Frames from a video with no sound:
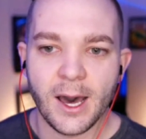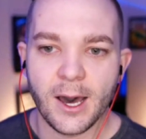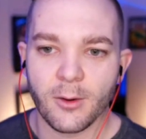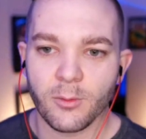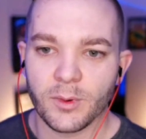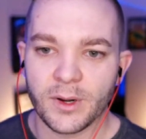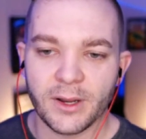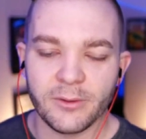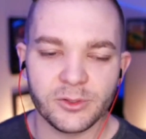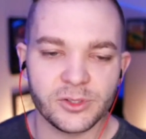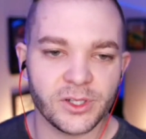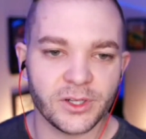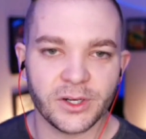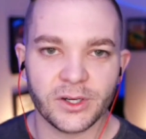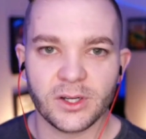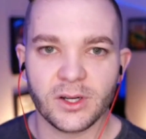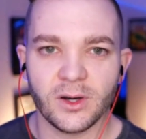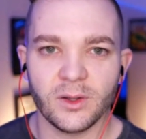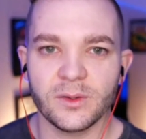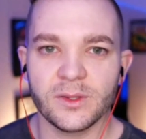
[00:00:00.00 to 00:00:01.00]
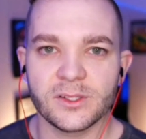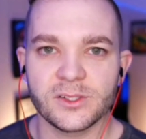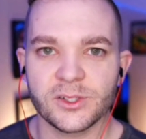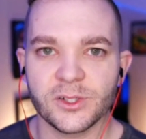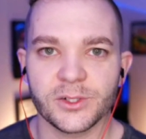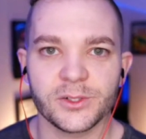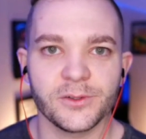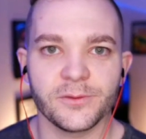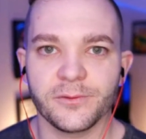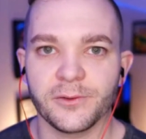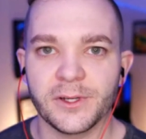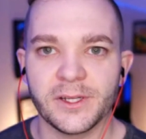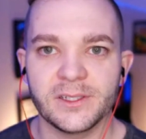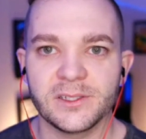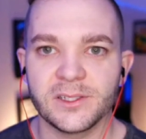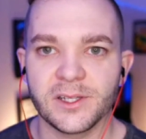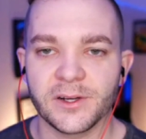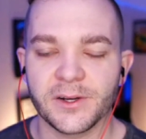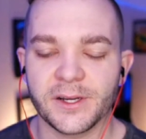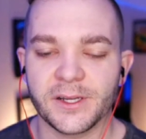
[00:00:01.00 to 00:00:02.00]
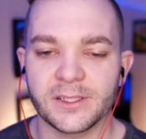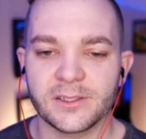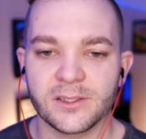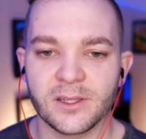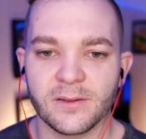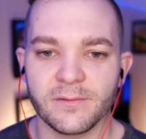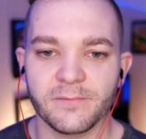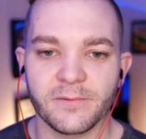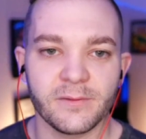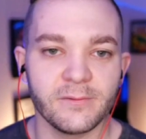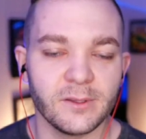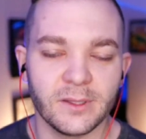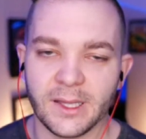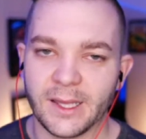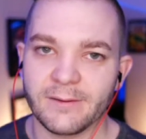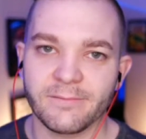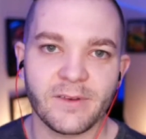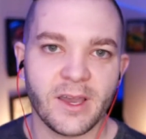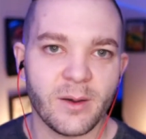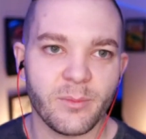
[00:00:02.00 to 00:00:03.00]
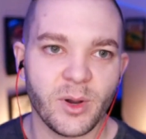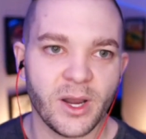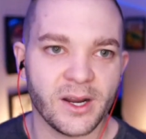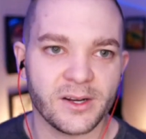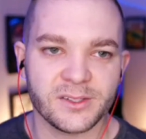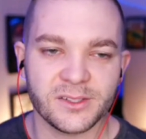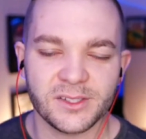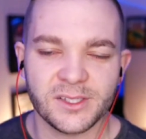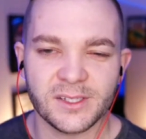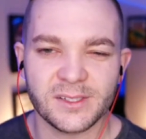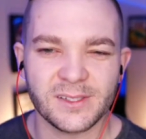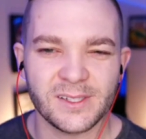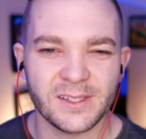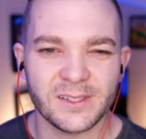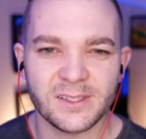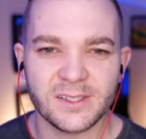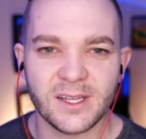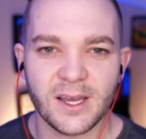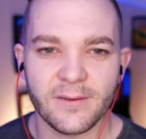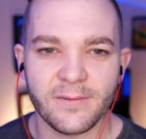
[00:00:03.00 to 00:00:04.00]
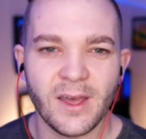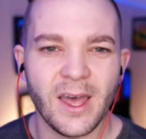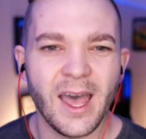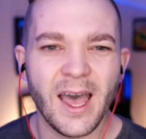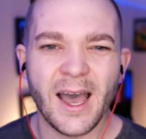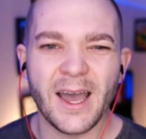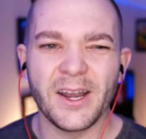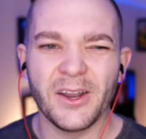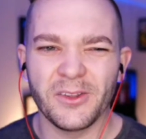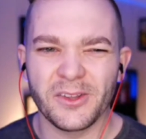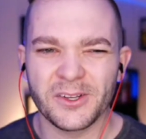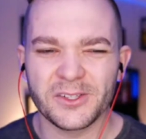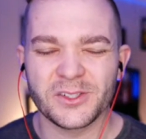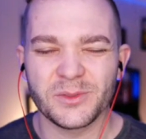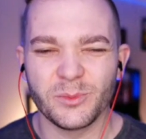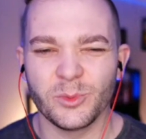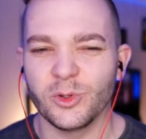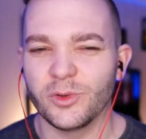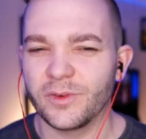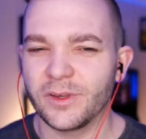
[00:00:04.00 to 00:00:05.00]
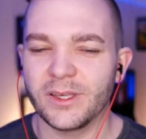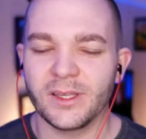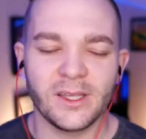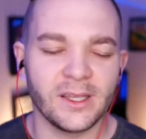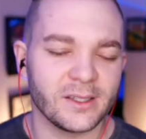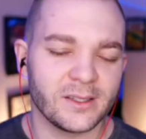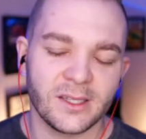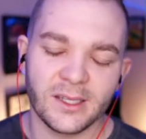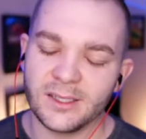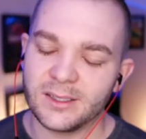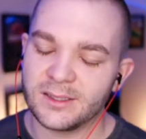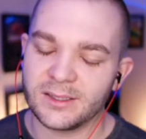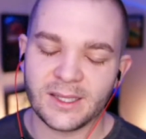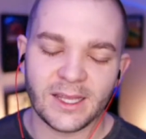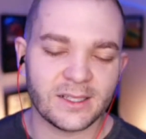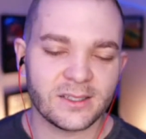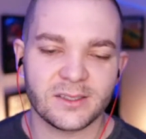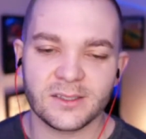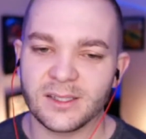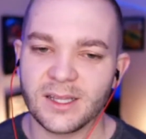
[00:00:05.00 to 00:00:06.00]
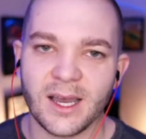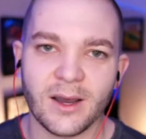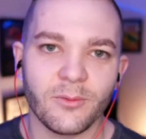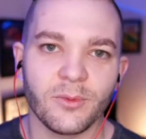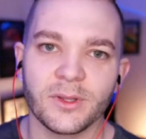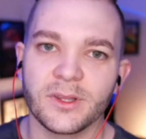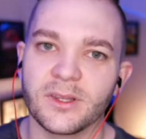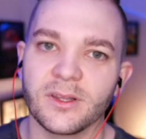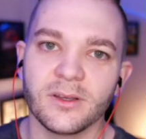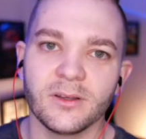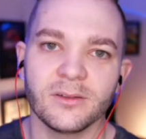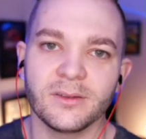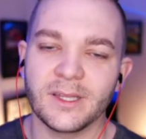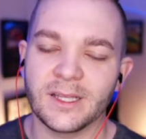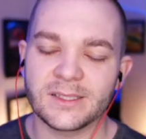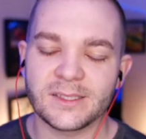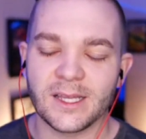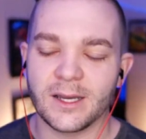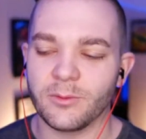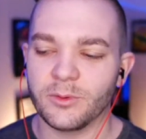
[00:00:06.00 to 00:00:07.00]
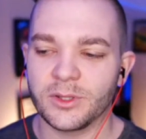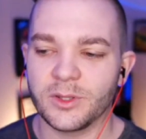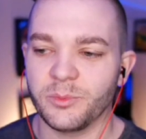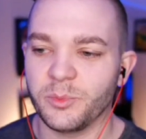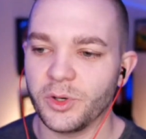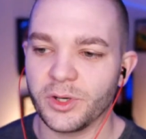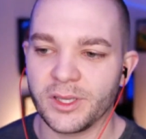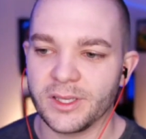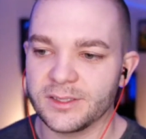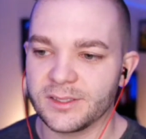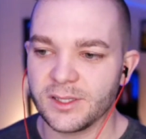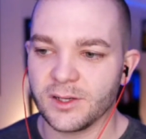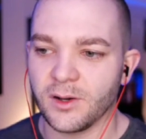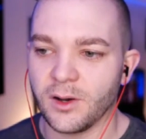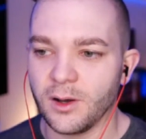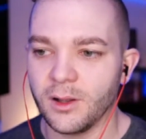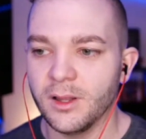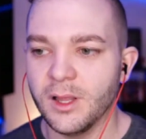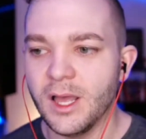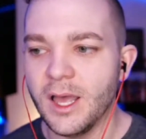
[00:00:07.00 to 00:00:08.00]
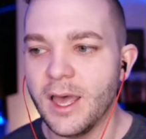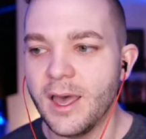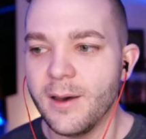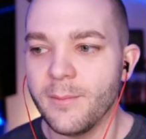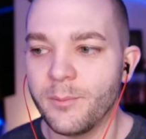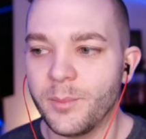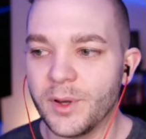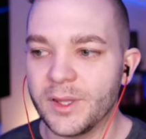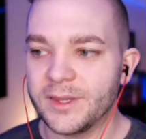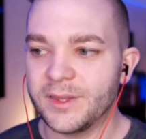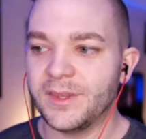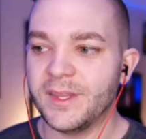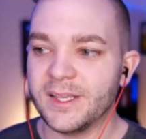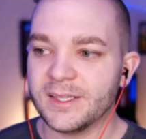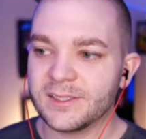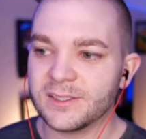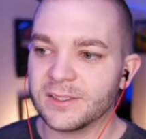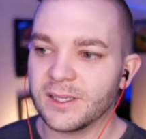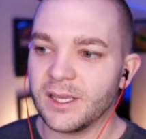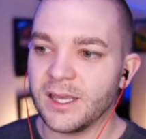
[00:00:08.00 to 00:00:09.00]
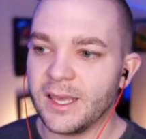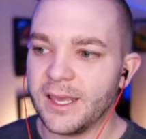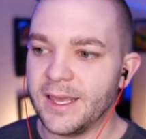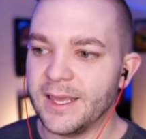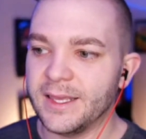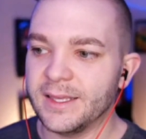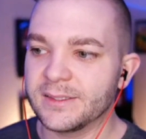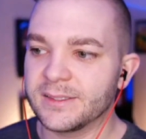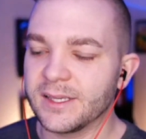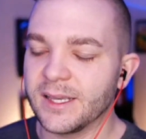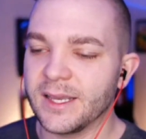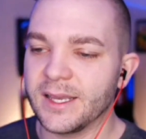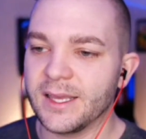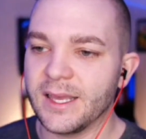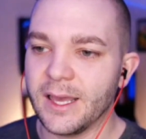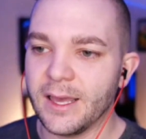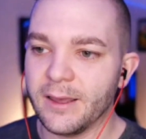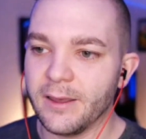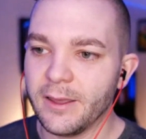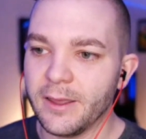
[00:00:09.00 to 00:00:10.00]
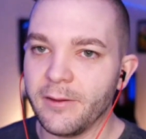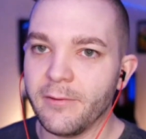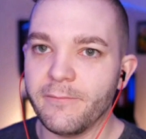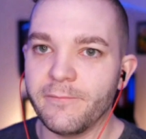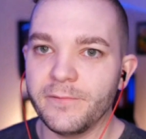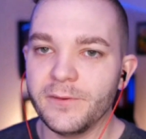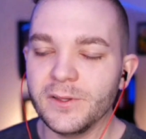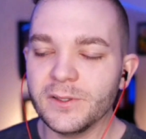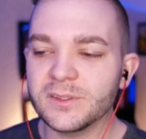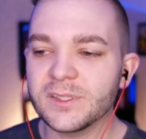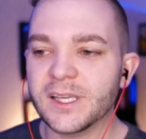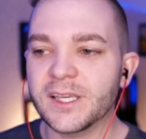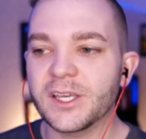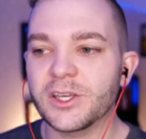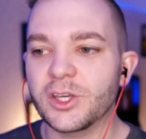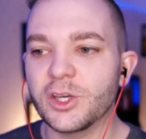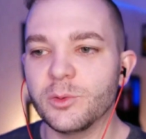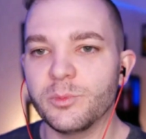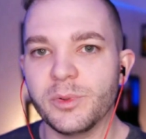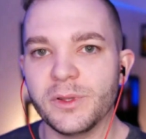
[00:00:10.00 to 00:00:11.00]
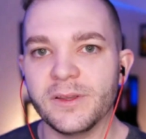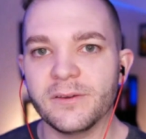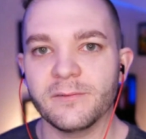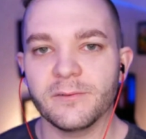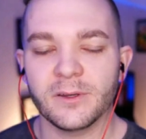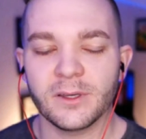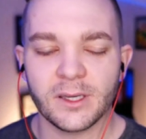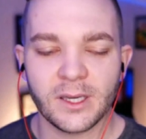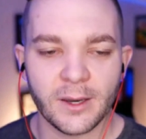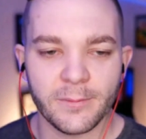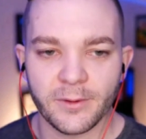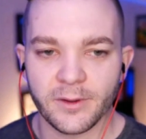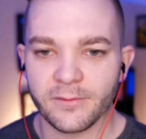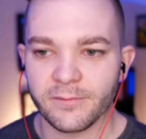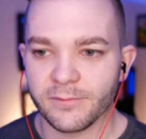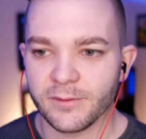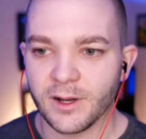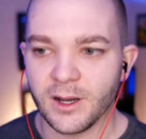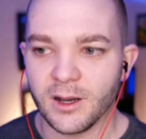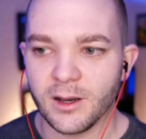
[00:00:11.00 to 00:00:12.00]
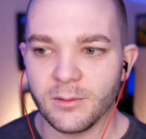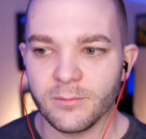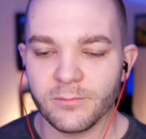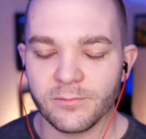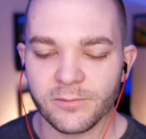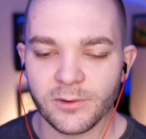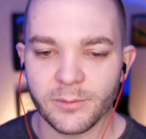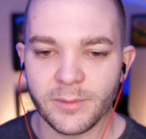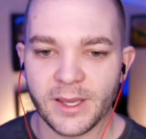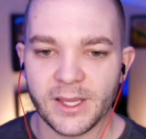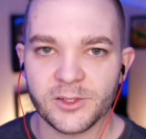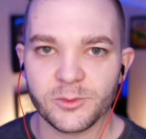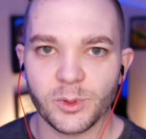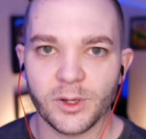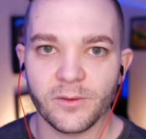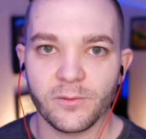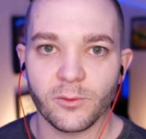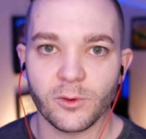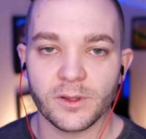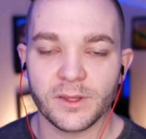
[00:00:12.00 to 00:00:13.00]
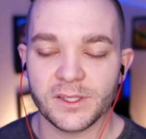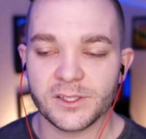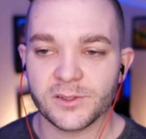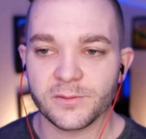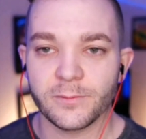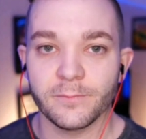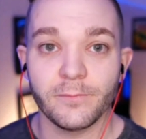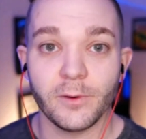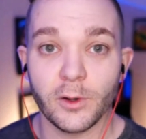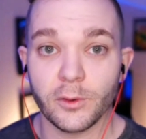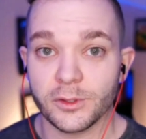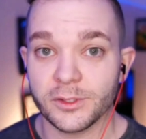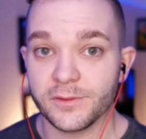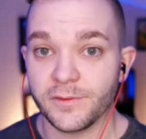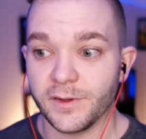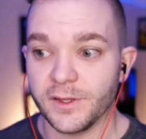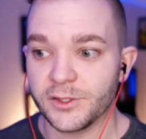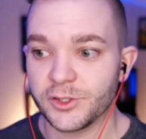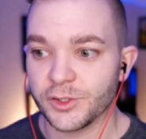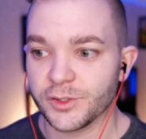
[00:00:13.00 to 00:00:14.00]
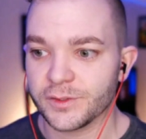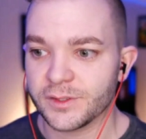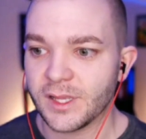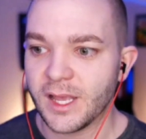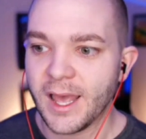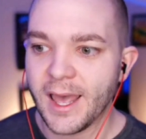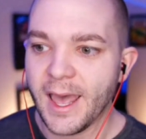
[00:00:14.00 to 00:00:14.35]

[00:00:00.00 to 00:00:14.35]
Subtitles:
when I was younger, called the Cirque du Freak series, the like Vampire's Assistant stuff. I know there's a movie. That's not what the book is at all. But this is it feels like it could be coming from A24. This is from Focus Features,